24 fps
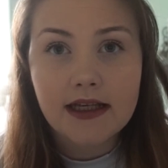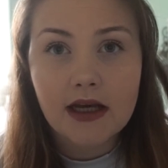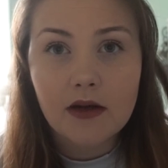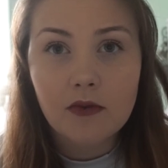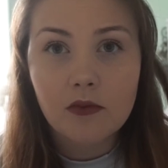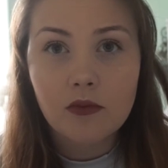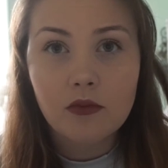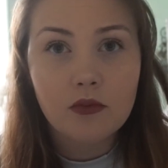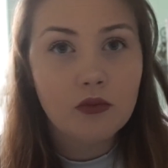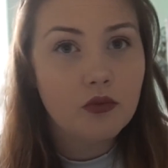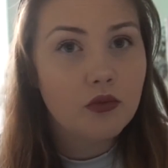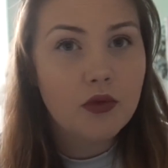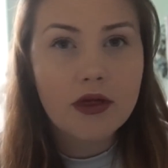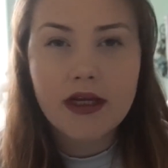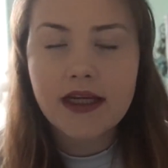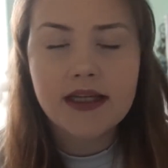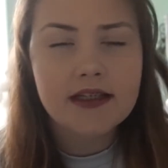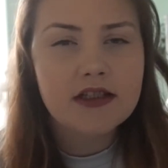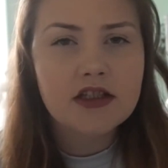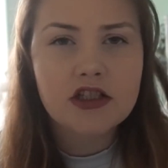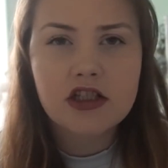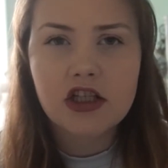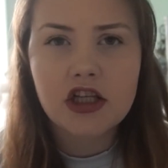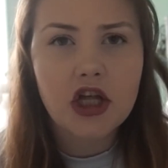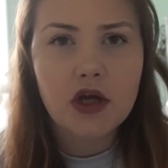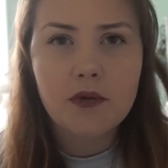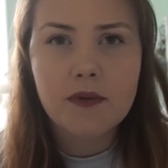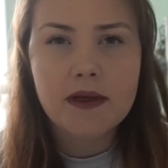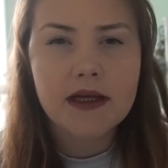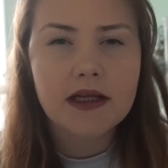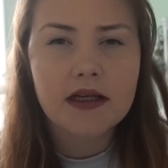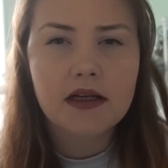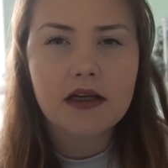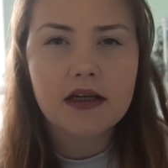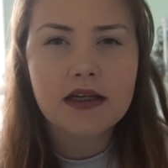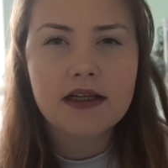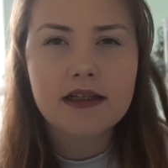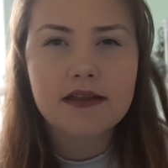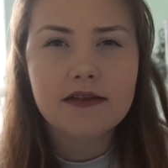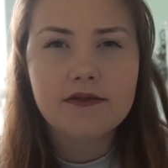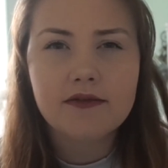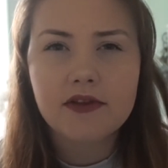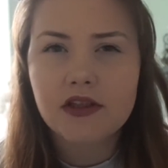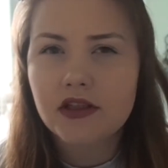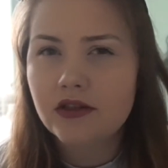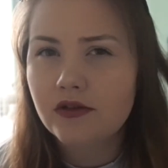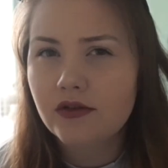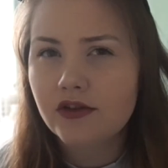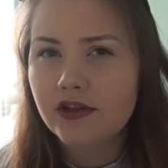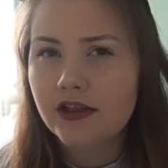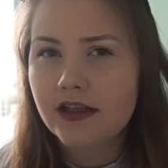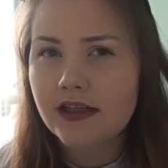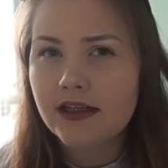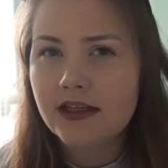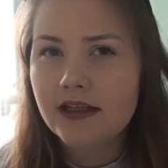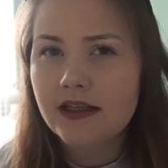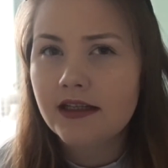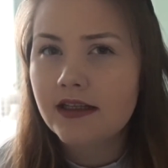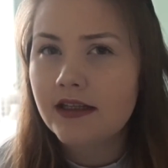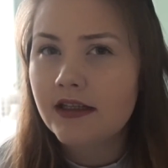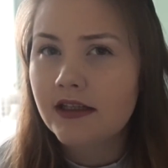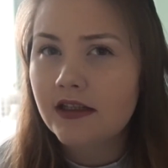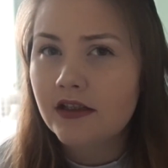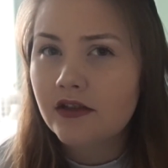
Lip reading: that weird glowing light that you see.